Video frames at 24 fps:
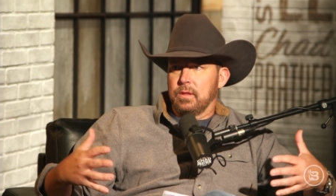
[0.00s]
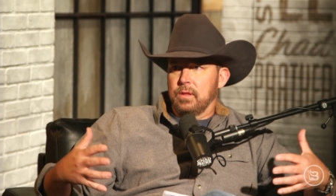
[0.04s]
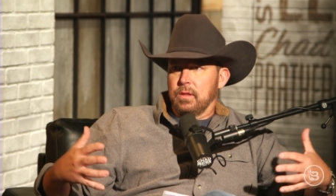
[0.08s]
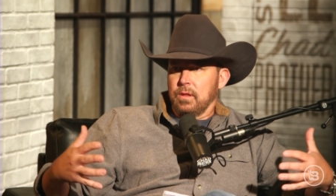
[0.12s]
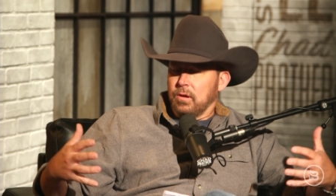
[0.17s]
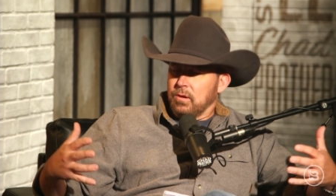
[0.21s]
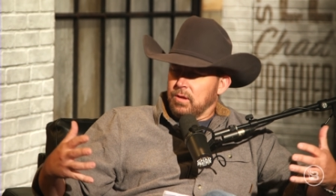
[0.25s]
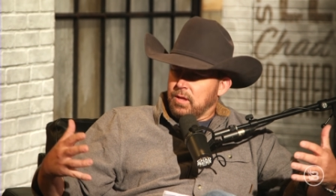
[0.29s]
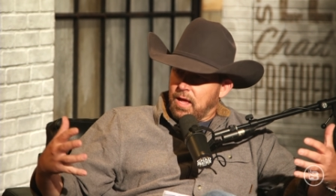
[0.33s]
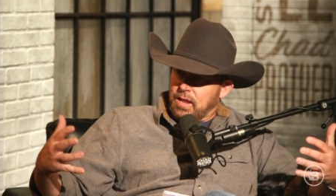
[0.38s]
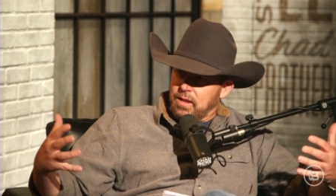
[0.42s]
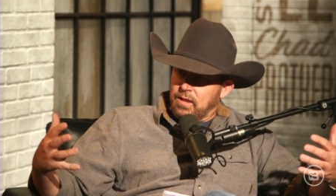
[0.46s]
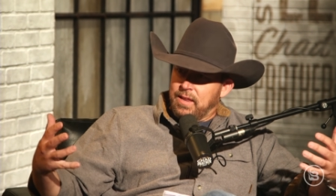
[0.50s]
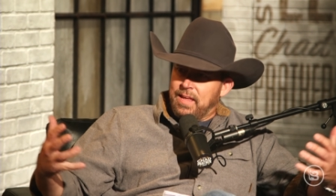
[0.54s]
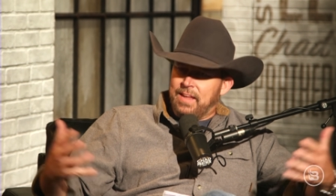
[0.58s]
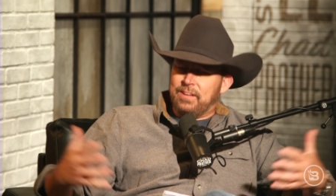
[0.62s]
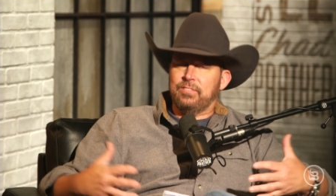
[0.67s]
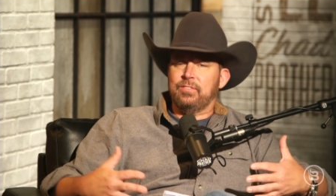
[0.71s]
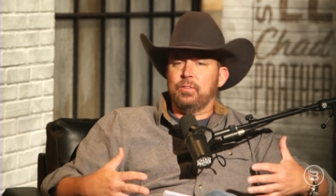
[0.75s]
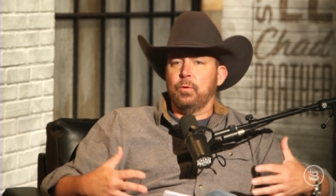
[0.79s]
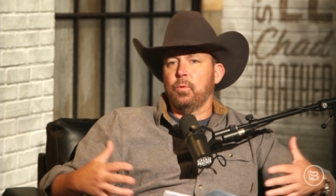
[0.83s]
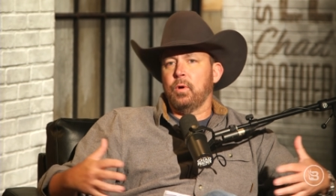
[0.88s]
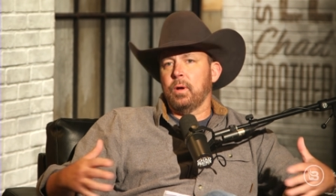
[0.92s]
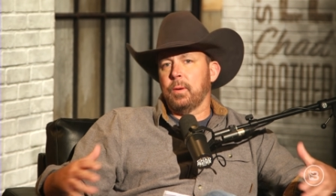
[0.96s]
You know, you got
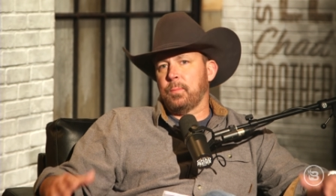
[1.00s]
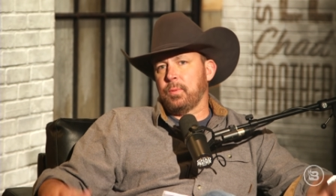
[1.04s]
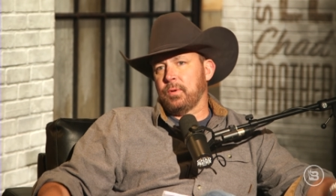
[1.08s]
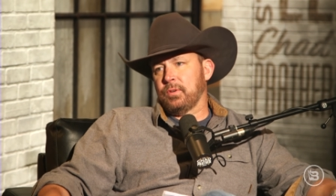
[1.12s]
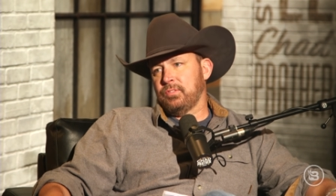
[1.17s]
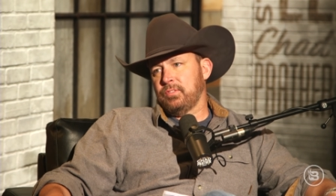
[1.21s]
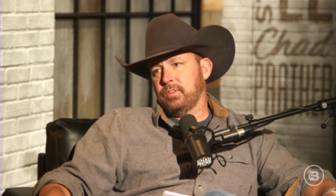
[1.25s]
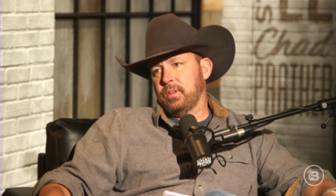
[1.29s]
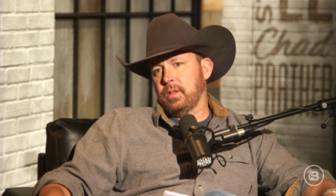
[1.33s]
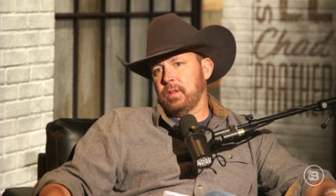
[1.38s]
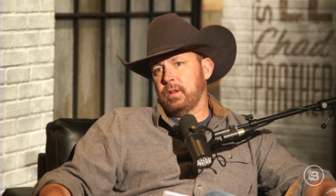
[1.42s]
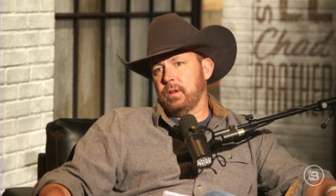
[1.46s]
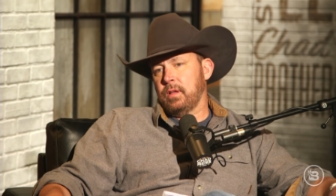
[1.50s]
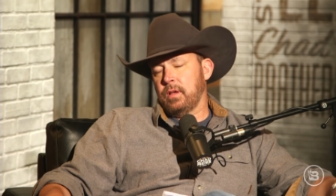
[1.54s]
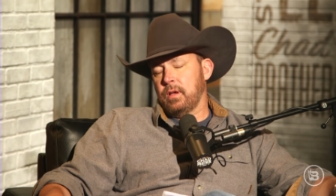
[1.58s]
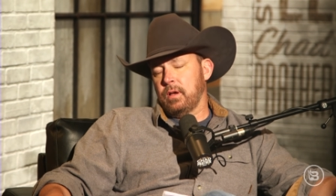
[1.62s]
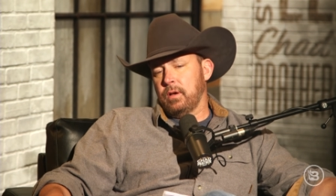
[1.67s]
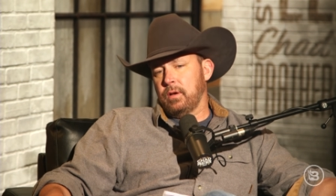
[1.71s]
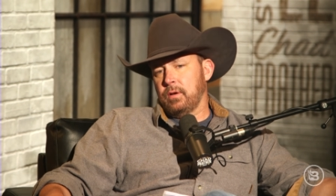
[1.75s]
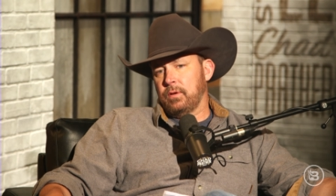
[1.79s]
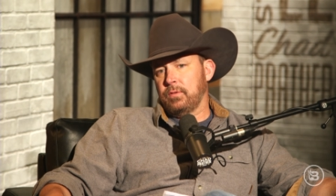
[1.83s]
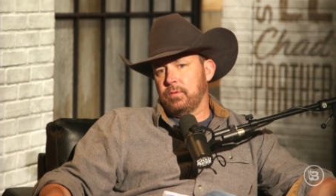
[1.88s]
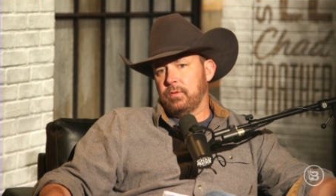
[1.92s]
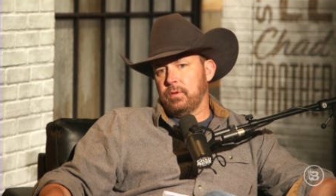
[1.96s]
less than one percent
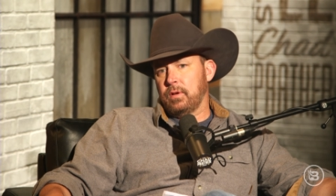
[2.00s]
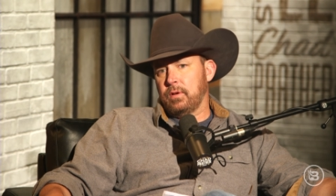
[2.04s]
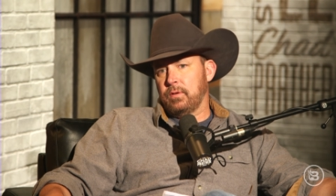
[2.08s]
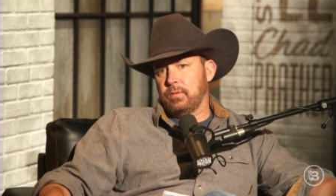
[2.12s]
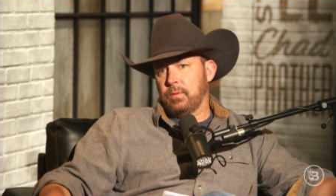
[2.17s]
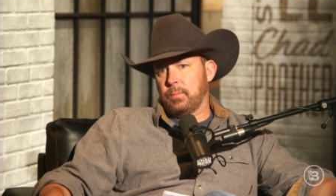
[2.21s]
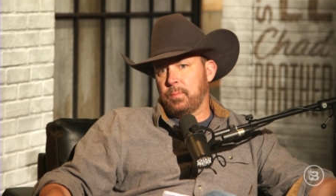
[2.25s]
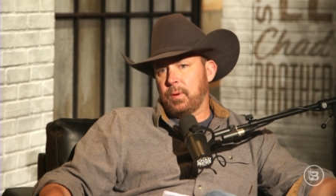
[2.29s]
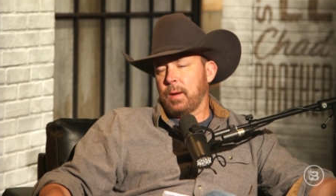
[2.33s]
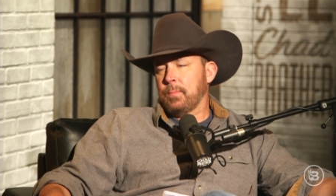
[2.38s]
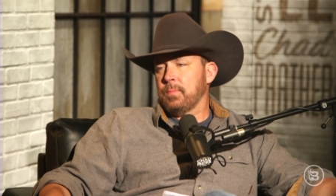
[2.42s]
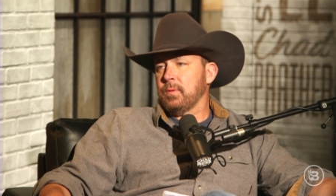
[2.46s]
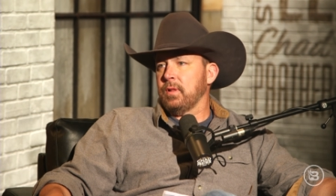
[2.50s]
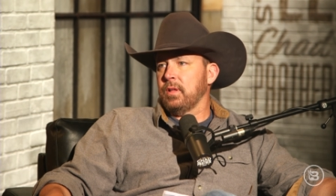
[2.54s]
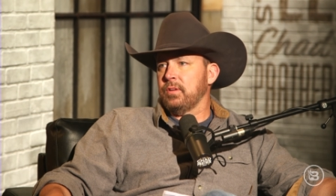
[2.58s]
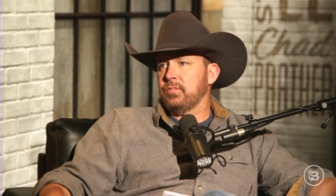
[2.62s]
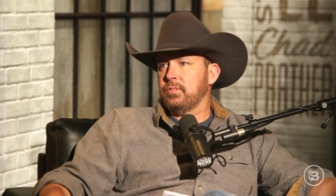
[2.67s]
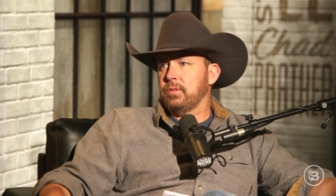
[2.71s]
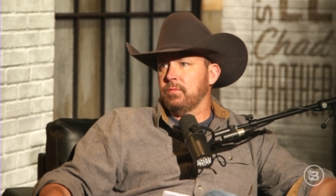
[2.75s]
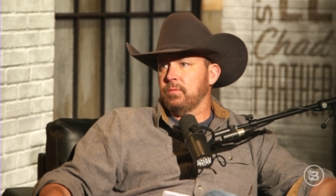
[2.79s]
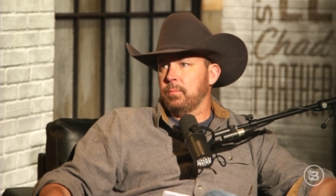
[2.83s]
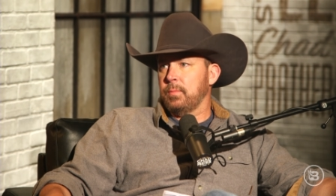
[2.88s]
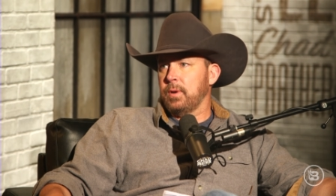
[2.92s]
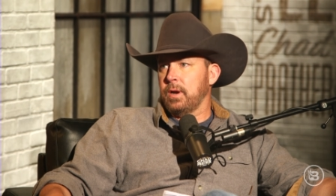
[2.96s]
of, of the
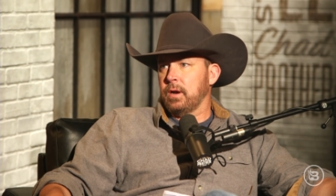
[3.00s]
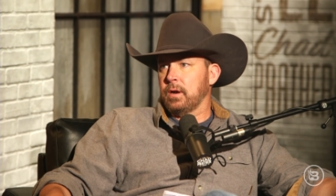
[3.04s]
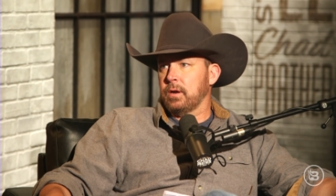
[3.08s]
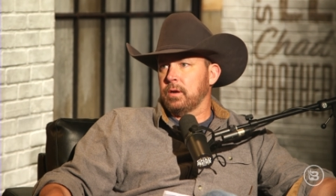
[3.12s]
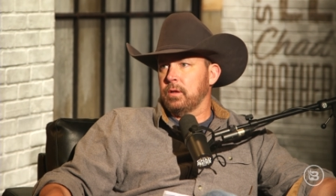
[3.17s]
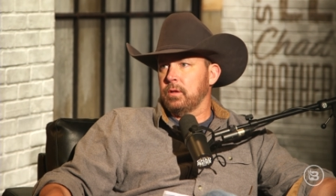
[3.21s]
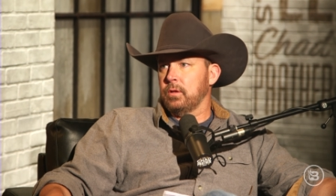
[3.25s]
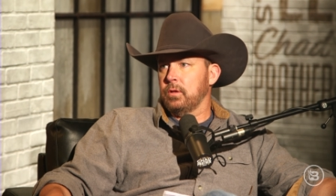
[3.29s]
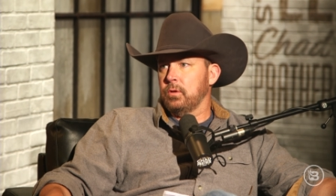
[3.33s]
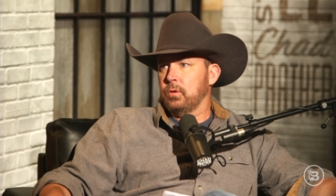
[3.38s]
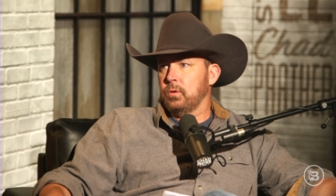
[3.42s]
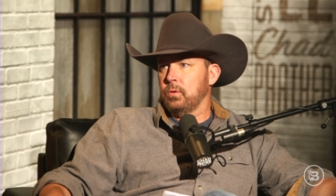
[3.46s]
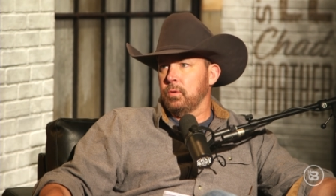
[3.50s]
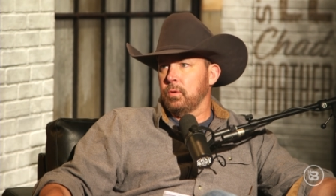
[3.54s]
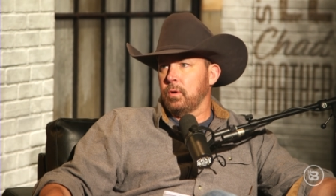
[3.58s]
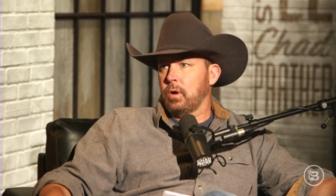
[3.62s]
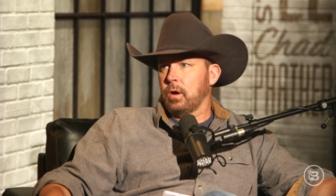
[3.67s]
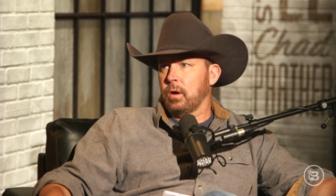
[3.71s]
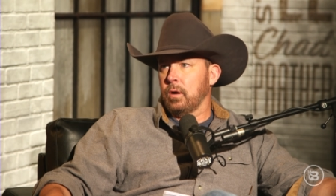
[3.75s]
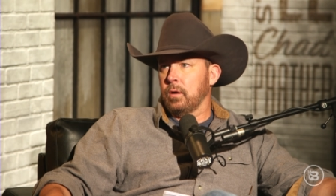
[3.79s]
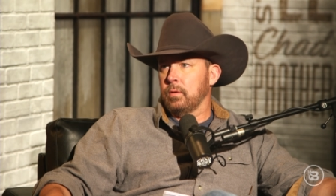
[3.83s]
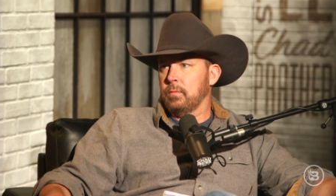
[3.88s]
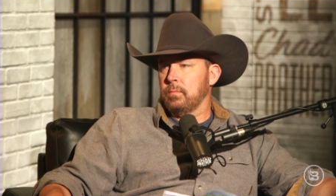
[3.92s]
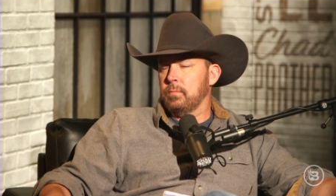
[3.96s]
population of America who
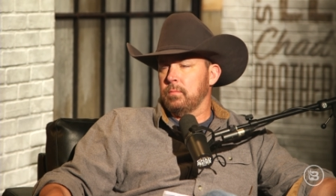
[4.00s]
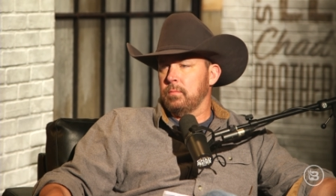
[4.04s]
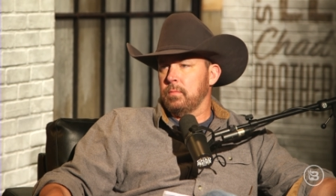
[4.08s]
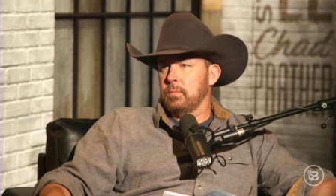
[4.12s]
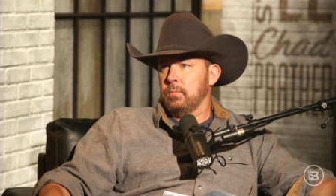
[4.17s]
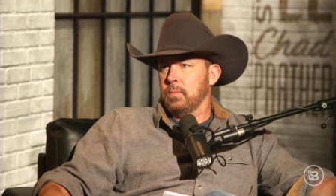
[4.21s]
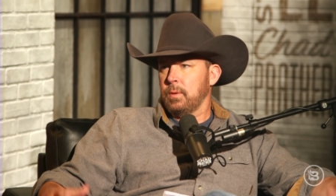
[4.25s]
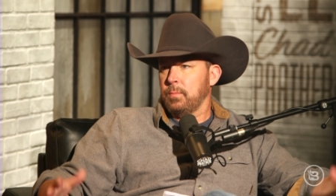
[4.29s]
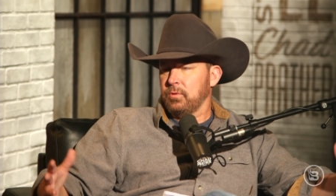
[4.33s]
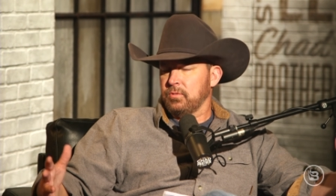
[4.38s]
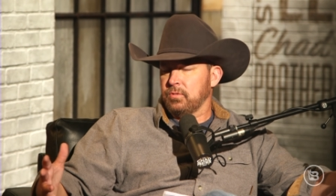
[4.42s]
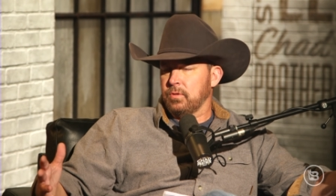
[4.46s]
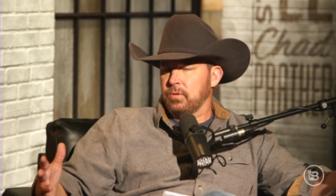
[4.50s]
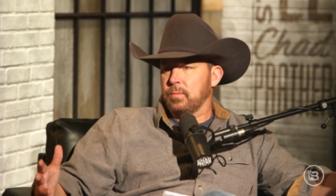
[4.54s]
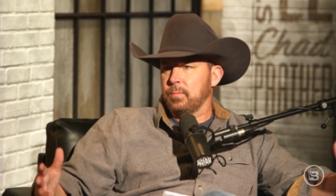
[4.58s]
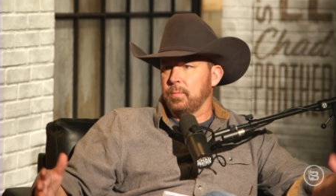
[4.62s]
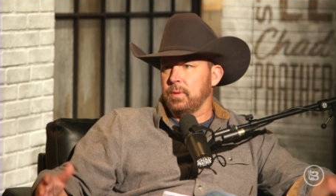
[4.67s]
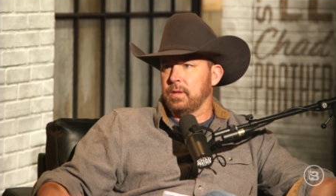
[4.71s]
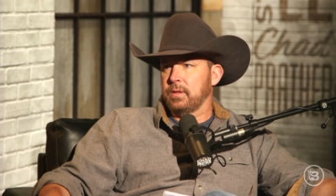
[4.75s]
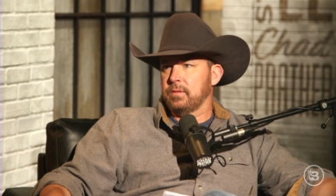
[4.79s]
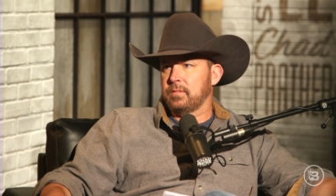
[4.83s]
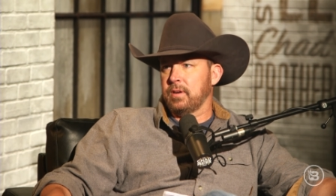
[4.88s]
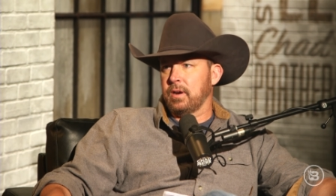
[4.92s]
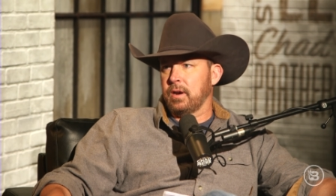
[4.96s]
are members of the
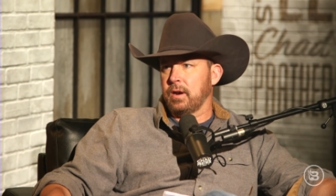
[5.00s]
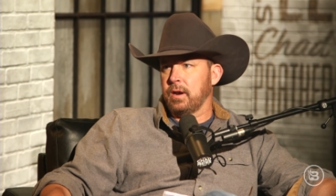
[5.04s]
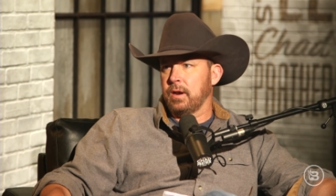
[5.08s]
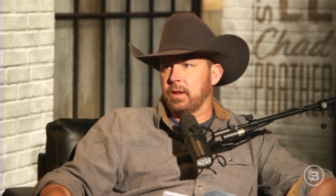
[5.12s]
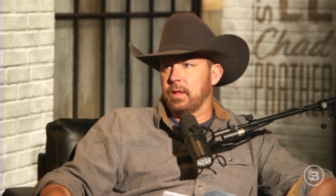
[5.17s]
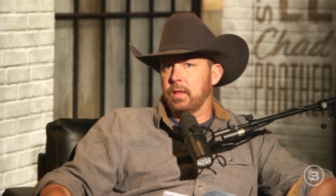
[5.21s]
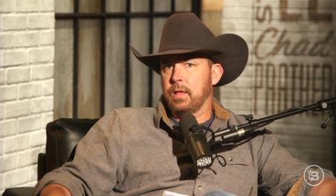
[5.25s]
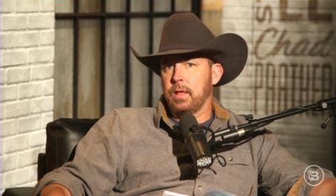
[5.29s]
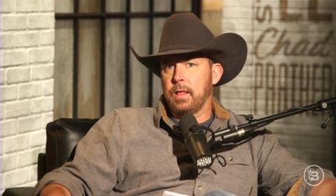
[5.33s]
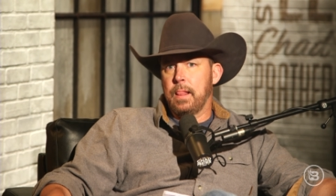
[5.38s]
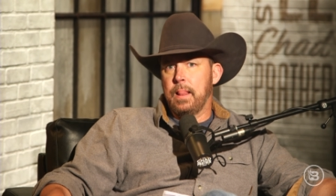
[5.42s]
military.